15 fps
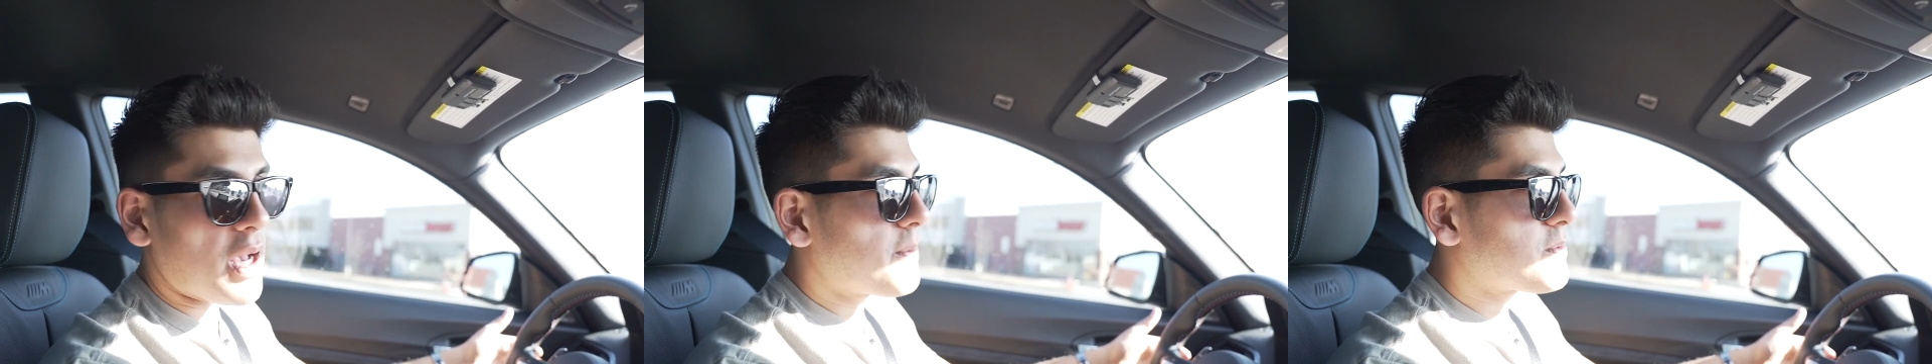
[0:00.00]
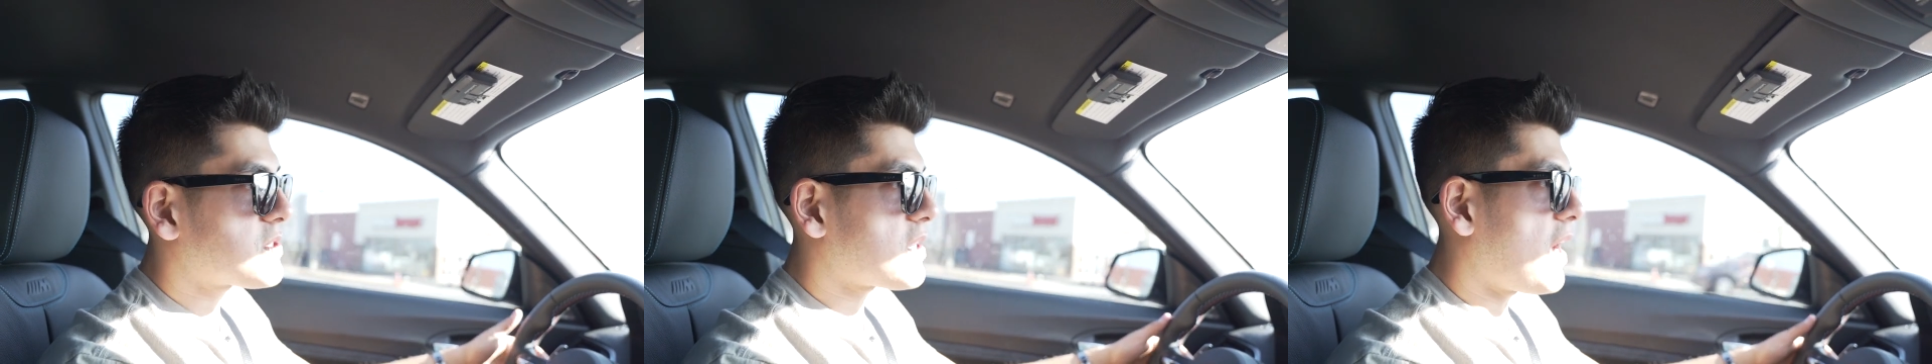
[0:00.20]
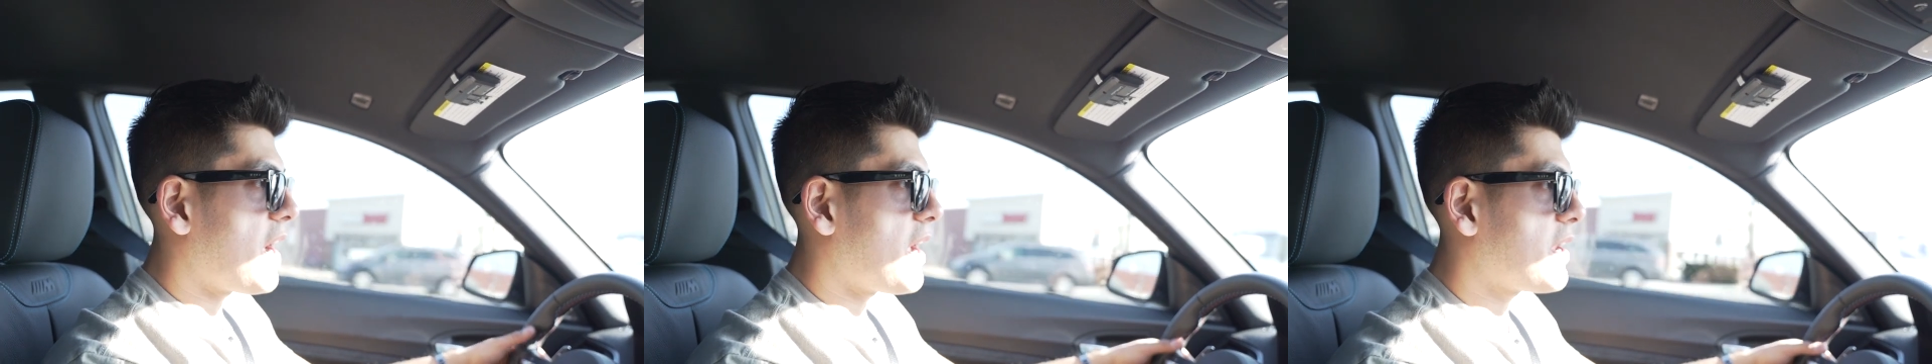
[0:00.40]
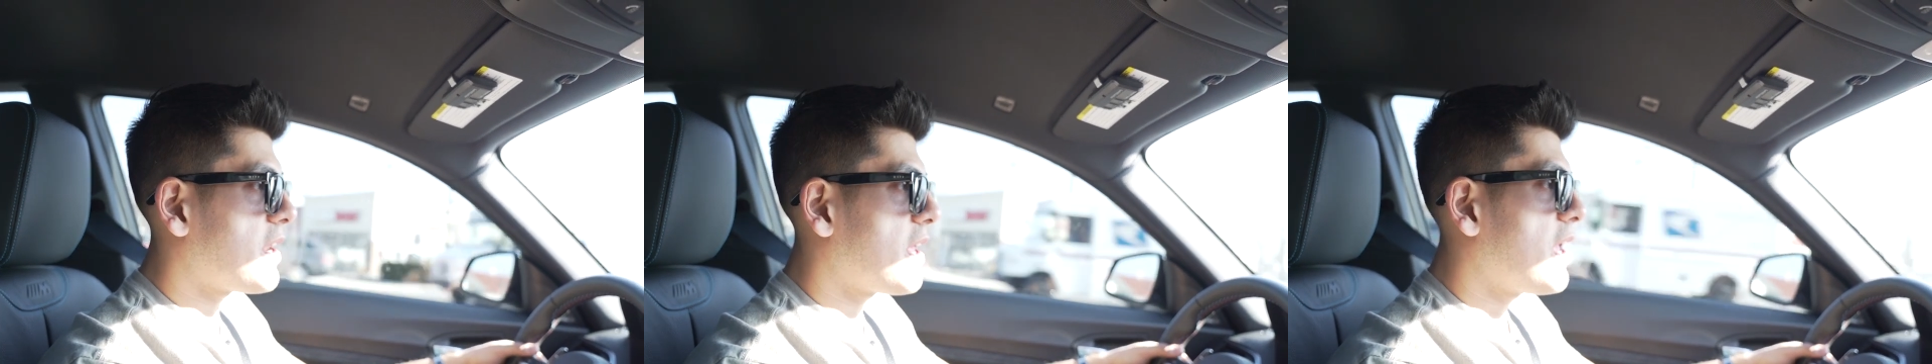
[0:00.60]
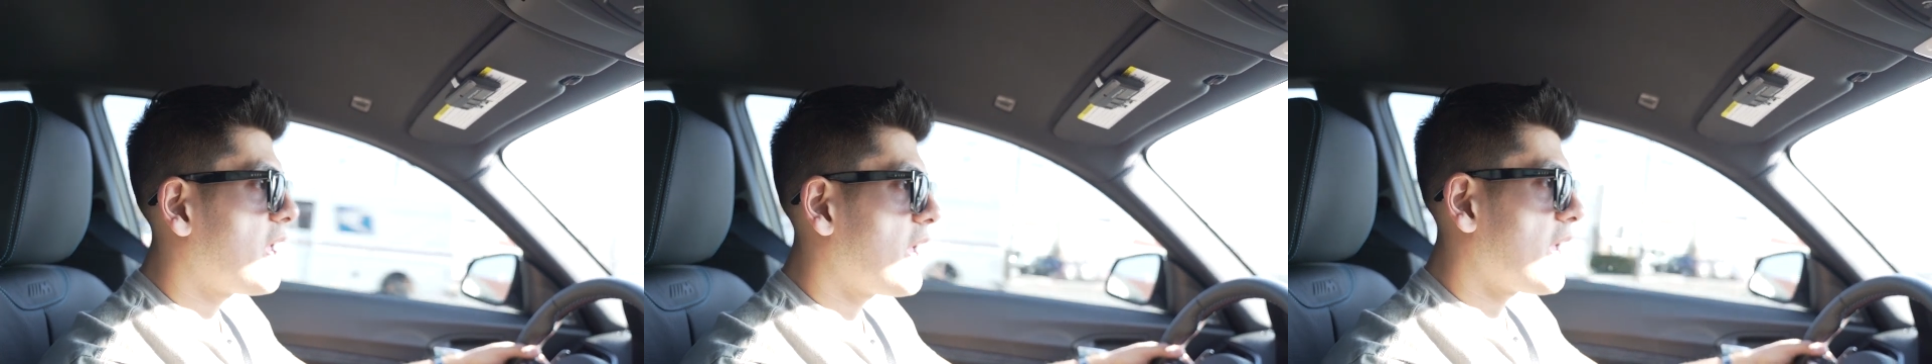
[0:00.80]

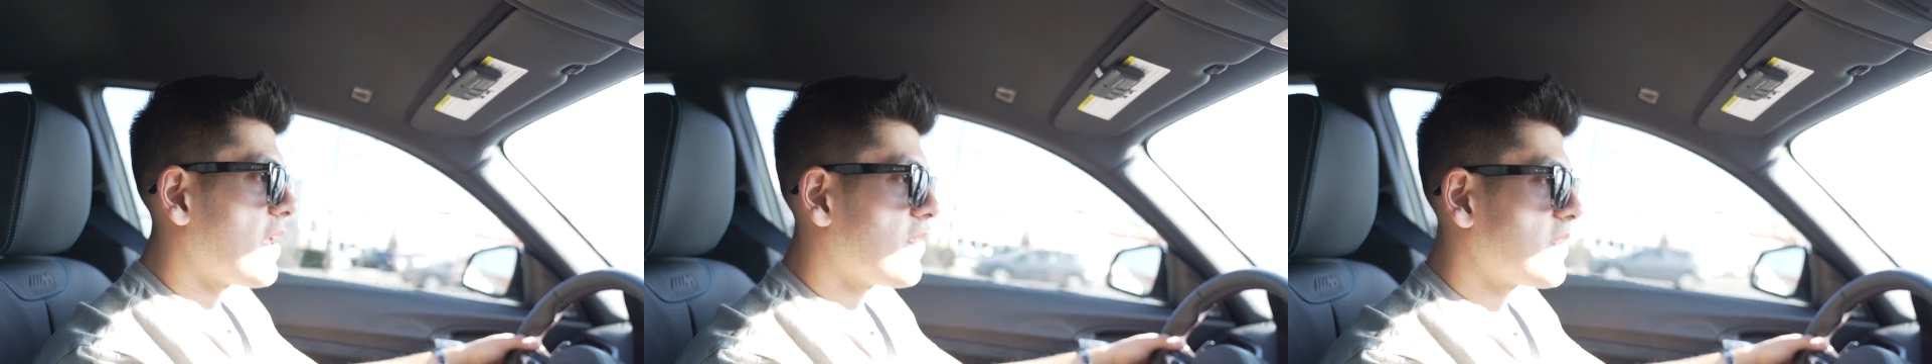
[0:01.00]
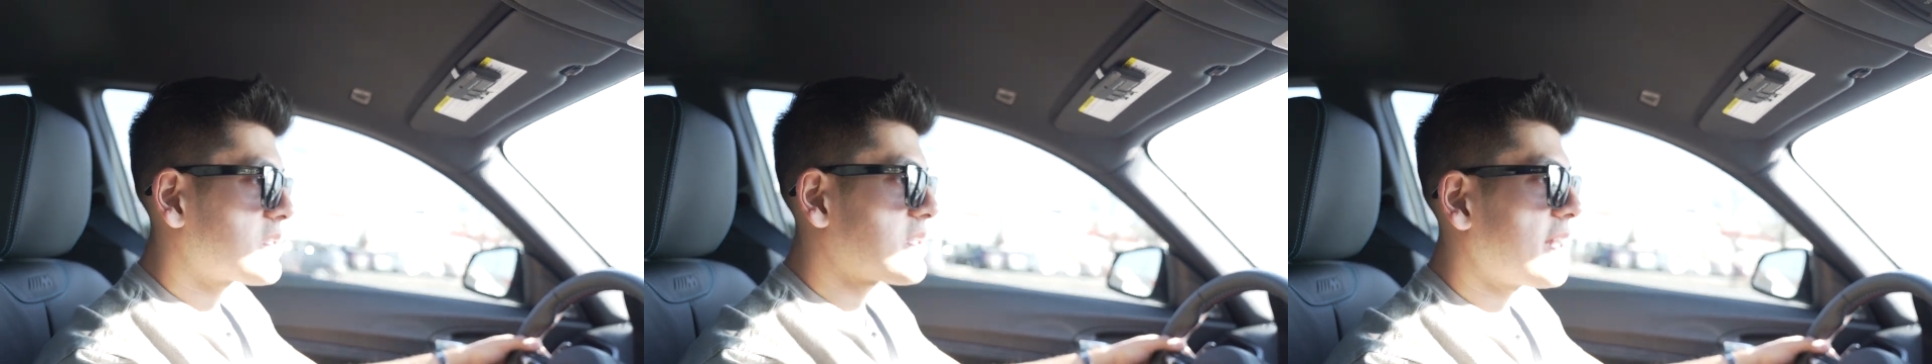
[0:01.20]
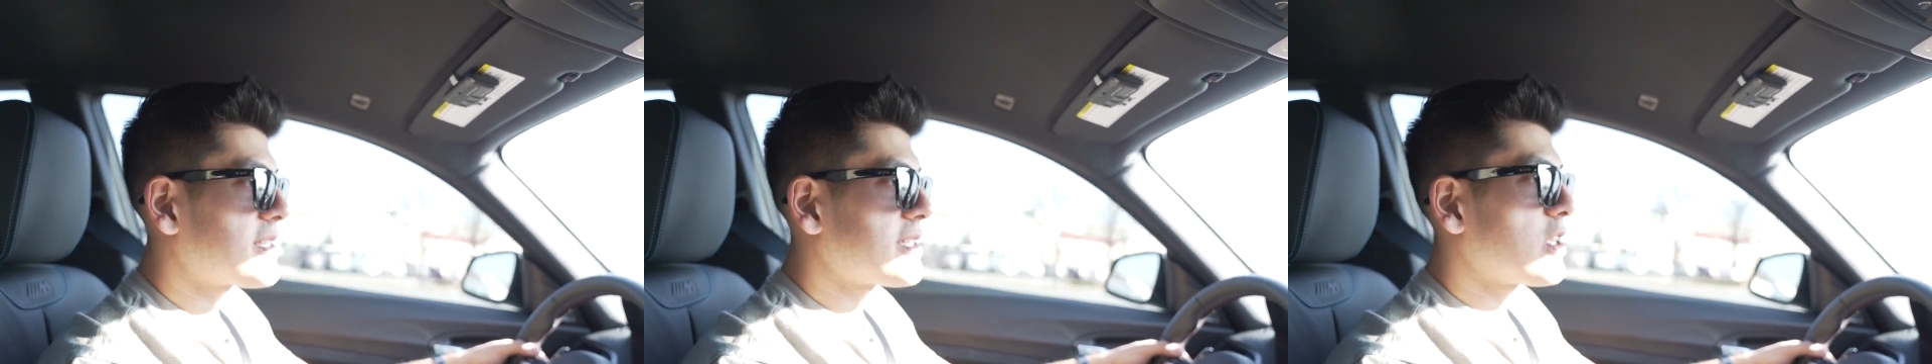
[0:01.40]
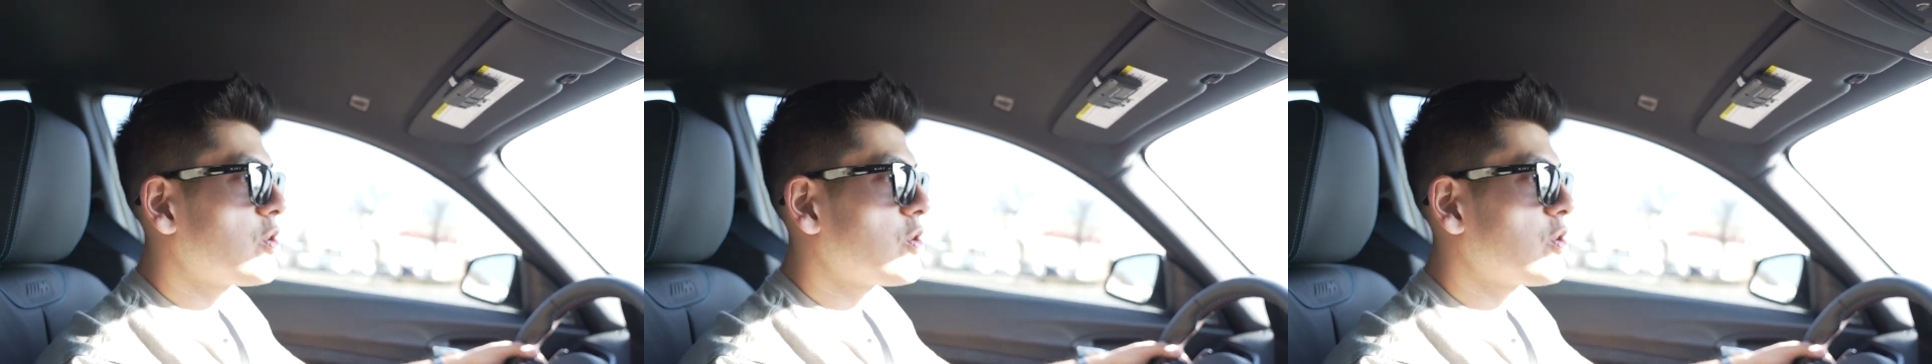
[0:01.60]
upside in the sense